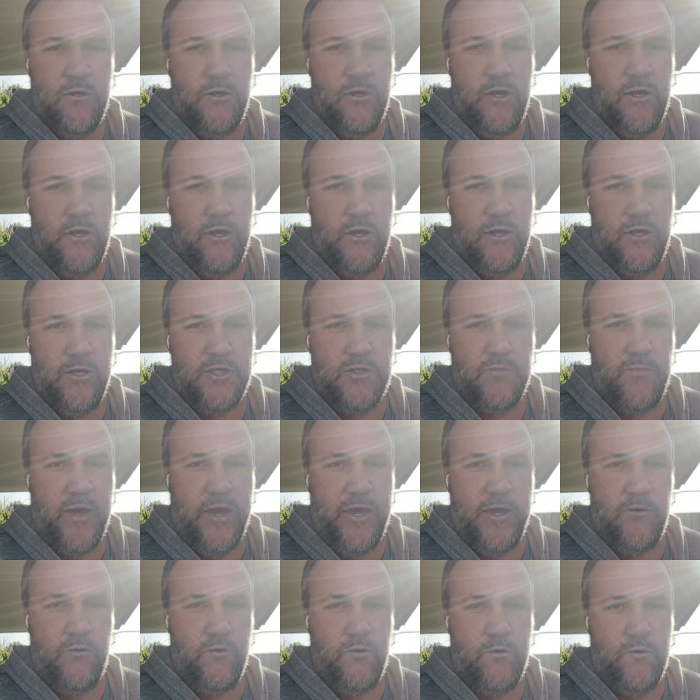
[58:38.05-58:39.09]
a
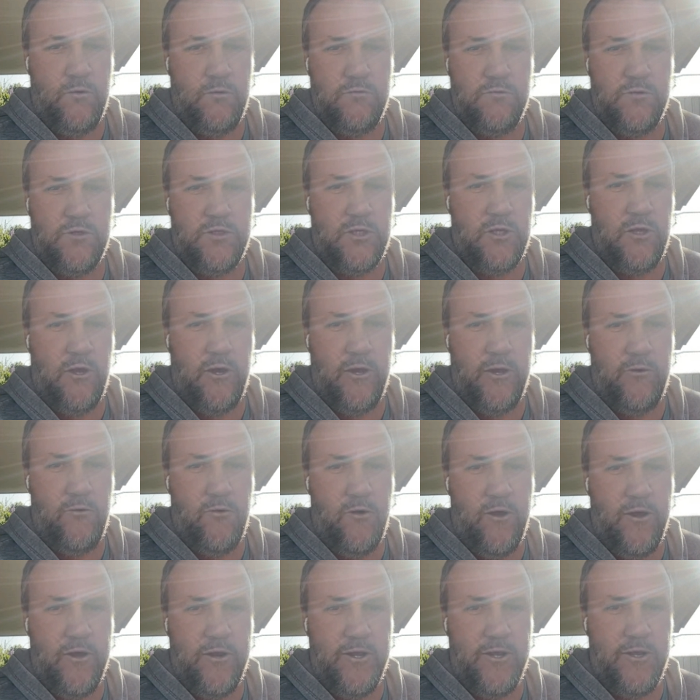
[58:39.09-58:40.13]
spade will slide
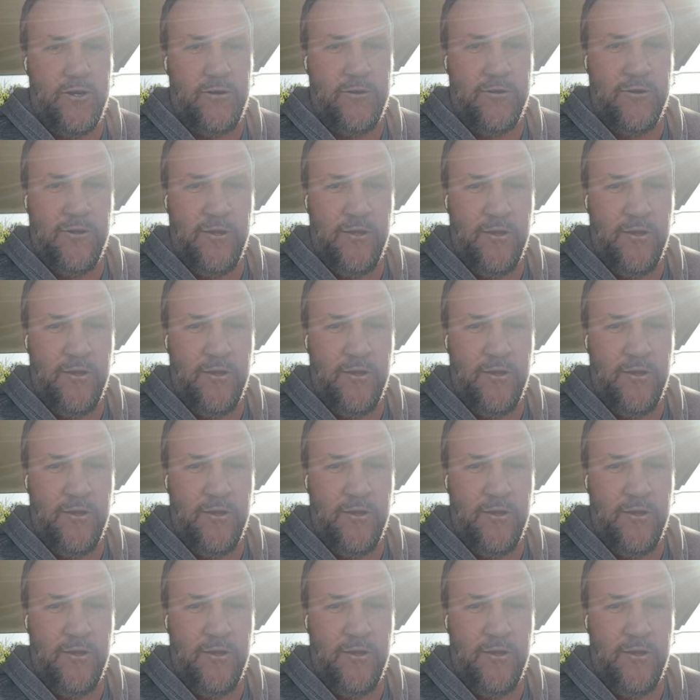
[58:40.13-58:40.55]
right in.